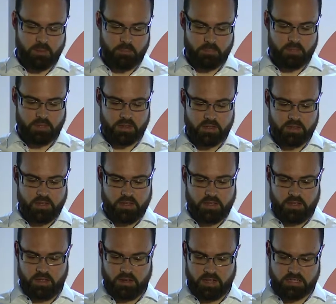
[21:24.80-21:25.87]
but
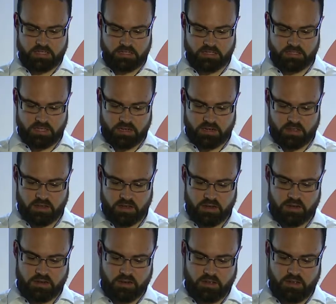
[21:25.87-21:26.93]
in essence,
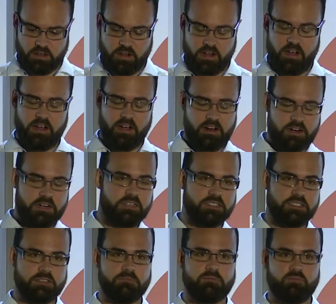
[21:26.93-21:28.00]
there are
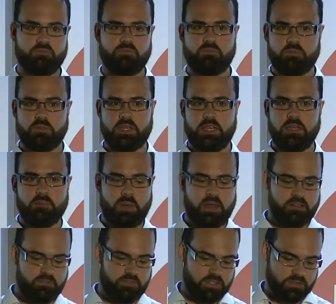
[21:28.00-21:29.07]
some key
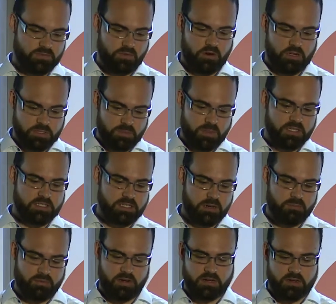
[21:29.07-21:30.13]
benefits for us by
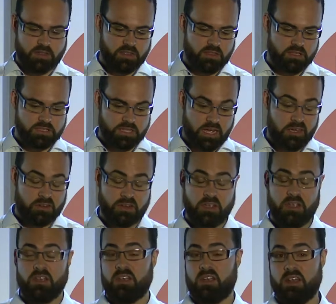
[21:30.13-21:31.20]
separating things out,
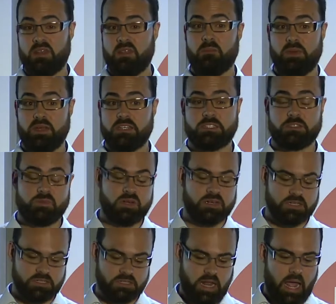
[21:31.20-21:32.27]
and the biggest one
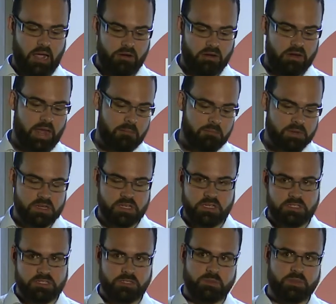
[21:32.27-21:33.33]
is our Lambda
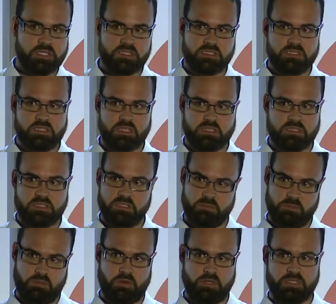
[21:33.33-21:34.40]
used to be 60
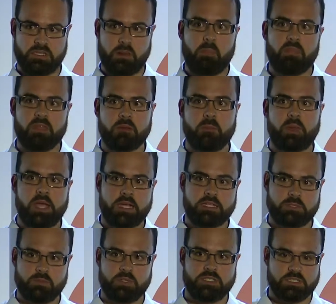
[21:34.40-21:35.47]
point something
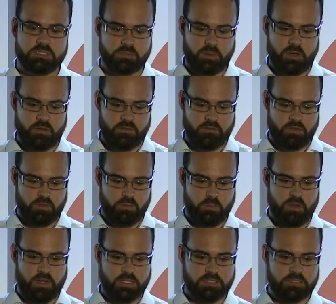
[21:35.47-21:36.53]
max, which is about a few
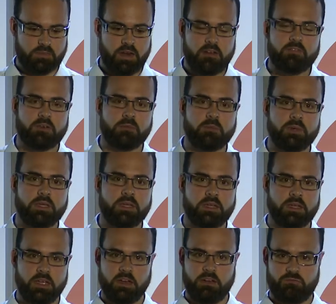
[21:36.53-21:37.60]
bytes away from being
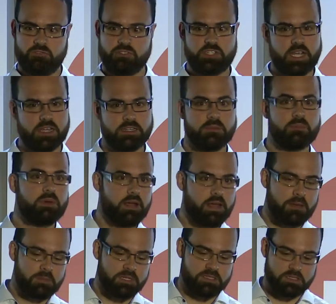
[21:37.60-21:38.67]
rejected by
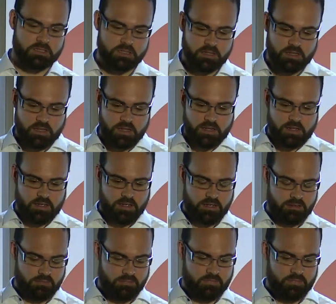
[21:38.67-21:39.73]
Amazon,
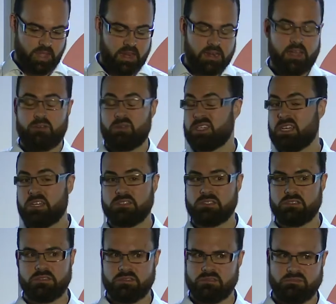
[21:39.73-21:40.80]
and now we're down
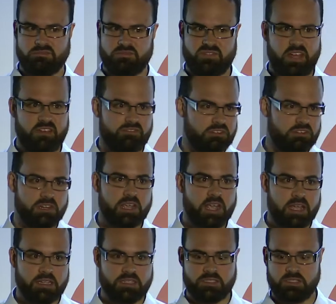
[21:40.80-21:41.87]
to
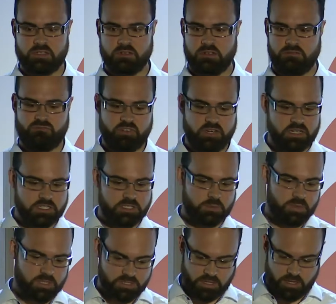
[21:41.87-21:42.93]
500K, so it really
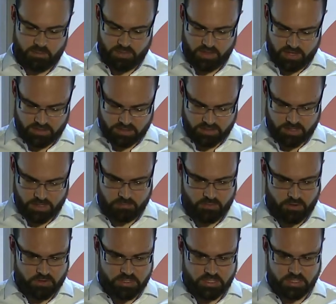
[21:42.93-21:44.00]
speeds up that entire
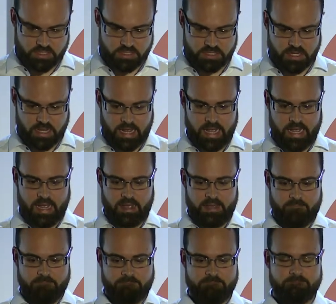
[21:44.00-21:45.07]
process.
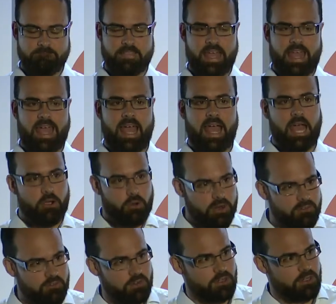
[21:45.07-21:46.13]

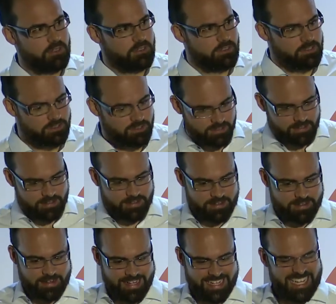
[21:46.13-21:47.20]
However,
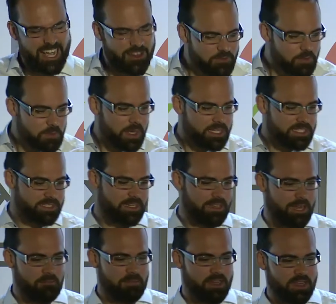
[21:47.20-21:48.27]
CloudFormation and
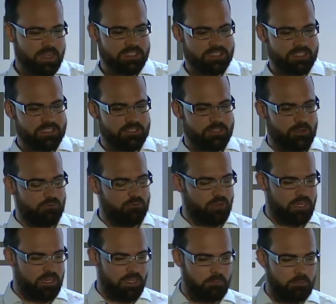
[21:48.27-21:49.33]
Lambda layers is not
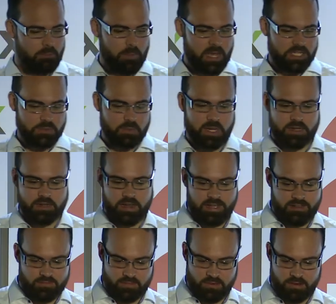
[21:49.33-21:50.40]
really a match made in
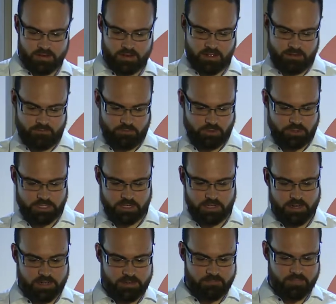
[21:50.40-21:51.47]
heaven,
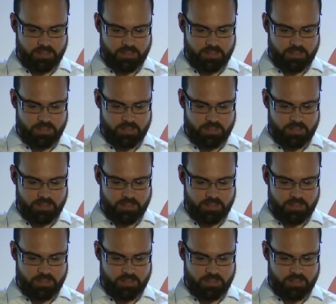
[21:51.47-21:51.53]
unfortunately.